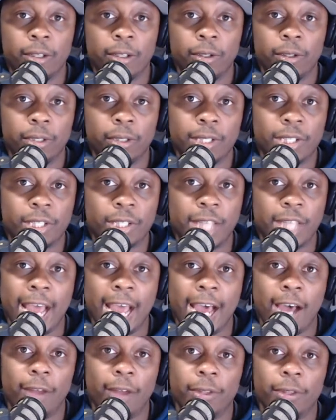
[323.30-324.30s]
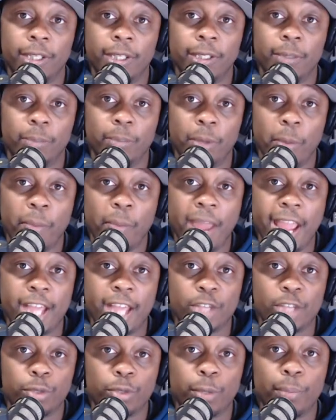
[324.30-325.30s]
the style that the
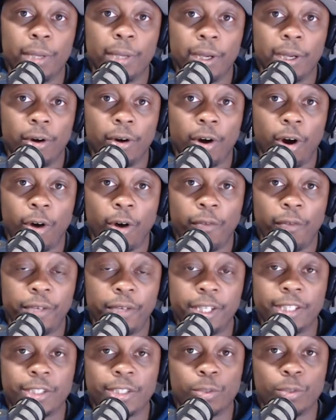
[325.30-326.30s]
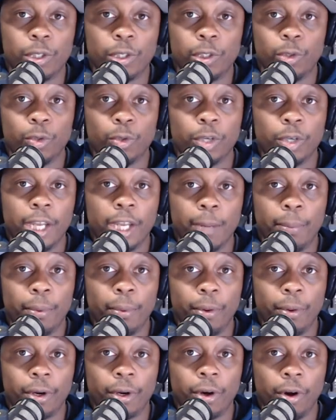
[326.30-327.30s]
Mavs want to play on offense with Luka at
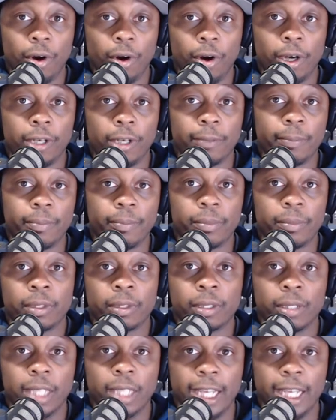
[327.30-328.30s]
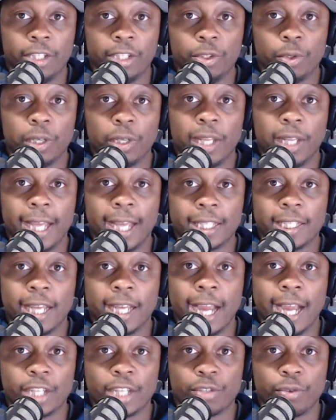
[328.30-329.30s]
point guard and utilizing the
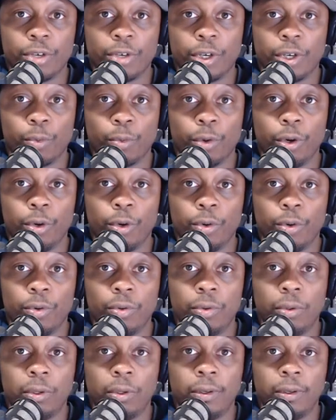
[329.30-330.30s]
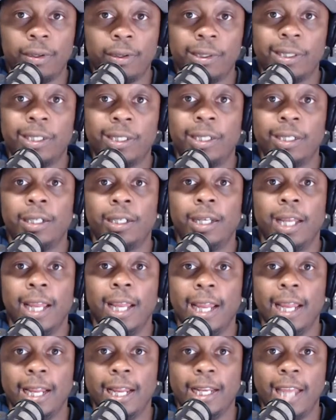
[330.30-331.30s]
high screening role
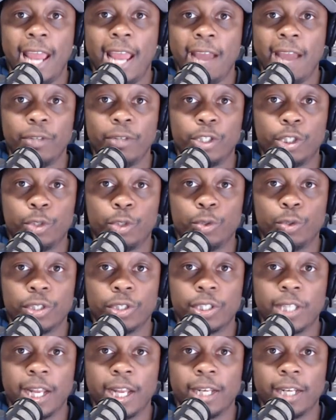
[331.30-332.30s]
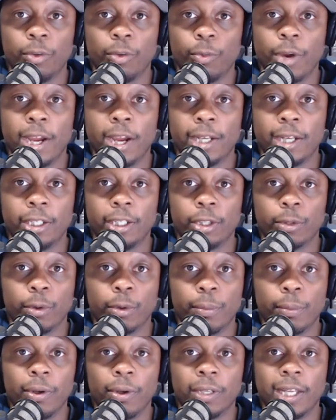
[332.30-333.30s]
and having shooters standing around at the
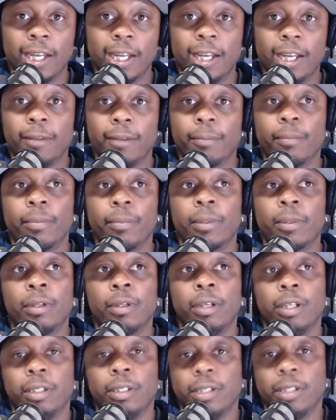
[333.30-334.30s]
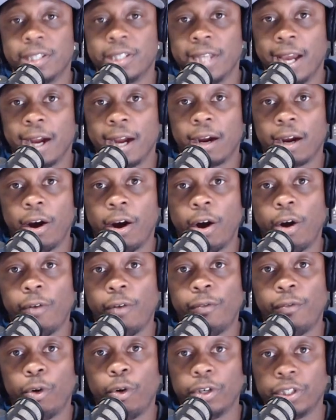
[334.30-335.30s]
three-point line does not call
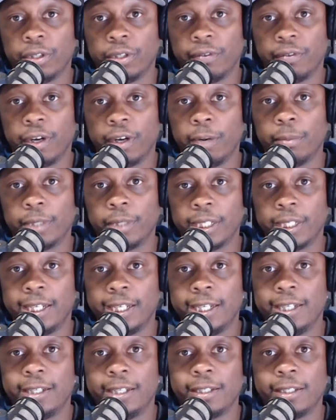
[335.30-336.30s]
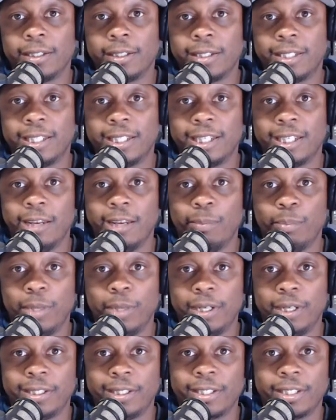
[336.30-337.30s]
for JaVale McGee to get
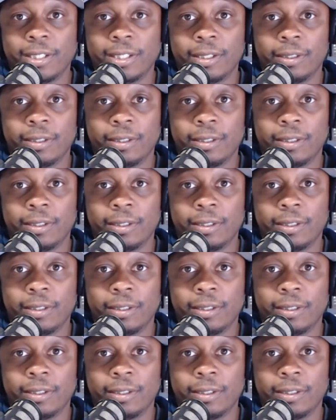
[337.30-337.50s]
minutes.